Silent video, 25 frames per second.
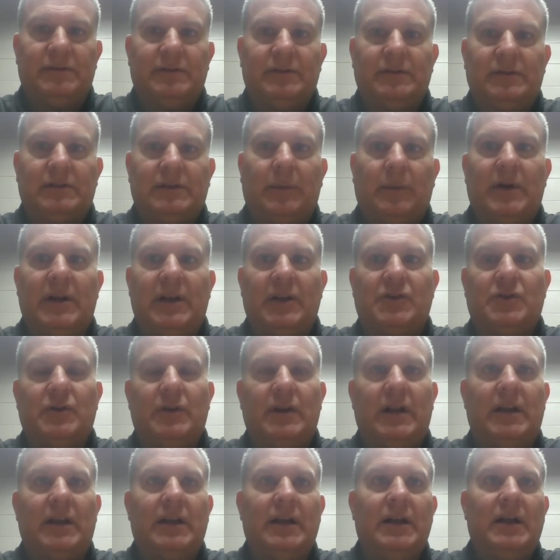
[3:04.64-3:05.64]
some of the issue
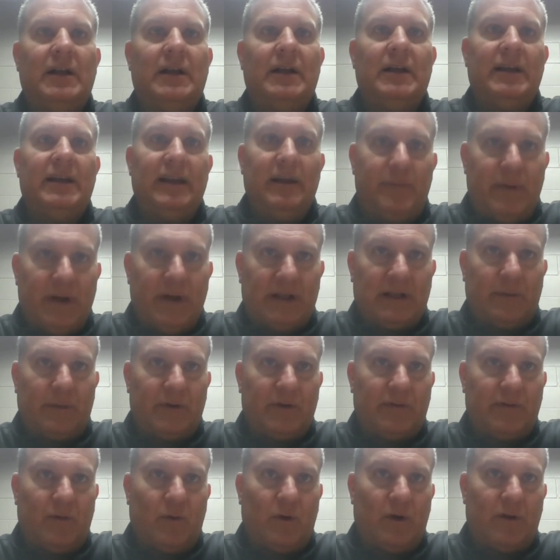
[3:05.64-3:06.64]
that he had picked up
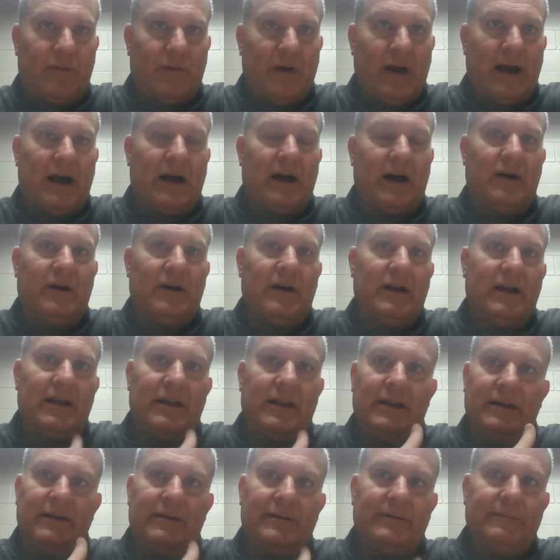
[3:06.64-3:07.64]
his fourth foul,
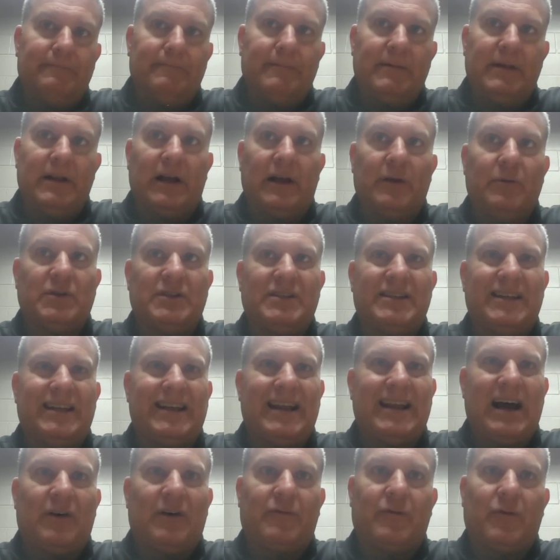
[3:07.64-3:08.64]
and, you know, he was
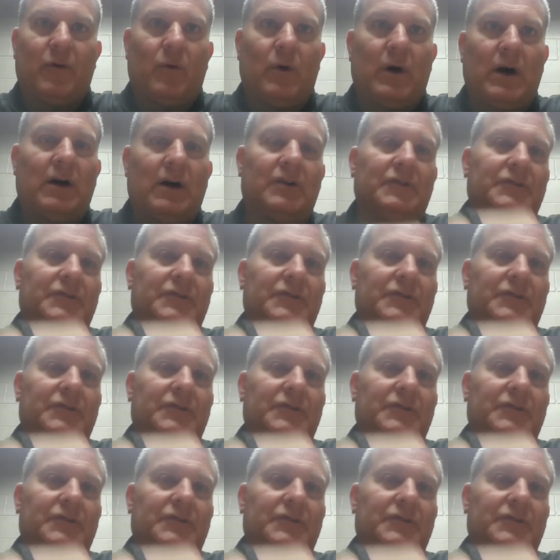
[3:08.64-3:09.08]
sitting out for a while.